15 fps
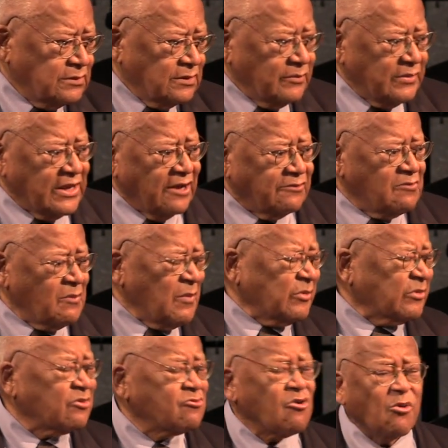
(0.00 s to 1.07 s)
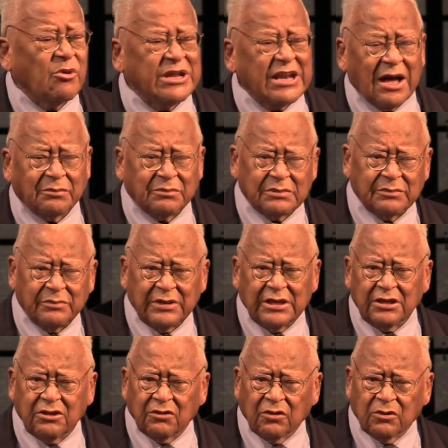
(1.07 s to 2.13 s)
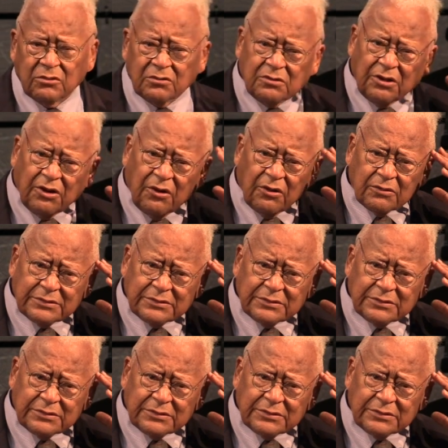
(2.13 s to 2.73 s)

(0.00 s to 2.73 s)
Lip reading: I mean, I remember growing up being told, you